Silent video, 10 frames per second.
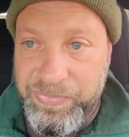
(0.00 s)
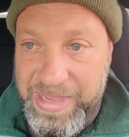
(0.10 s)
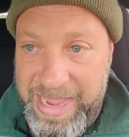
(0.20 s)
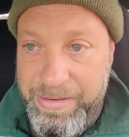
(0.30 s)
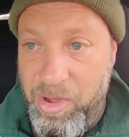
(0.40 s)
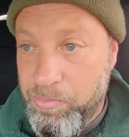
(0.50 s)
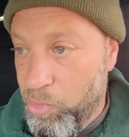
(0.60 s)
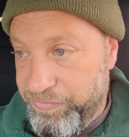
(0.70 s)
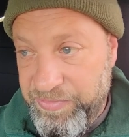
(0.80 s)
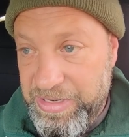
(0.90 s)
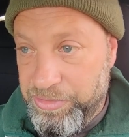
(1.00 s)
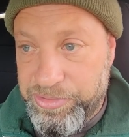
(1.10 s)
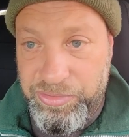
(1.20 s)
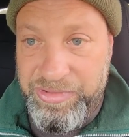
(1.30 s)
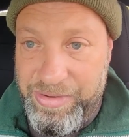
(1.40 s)
Okay, most vehicles
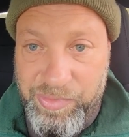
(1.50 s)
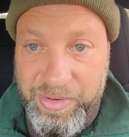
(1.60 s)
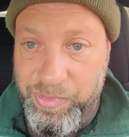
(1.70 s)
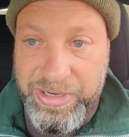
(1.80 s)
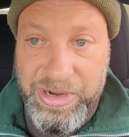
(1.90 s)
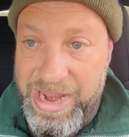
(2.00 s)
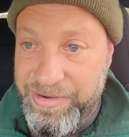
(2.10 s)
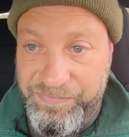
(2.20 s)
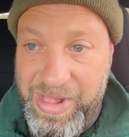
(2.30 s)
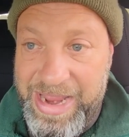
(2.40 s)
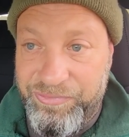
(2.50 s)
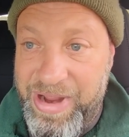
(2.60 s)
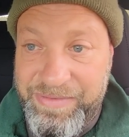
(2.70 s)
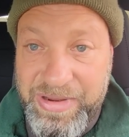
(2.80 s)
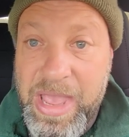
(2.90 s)
can do that right while you're on the fly
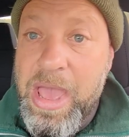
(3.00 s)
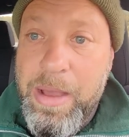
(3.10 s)
driving,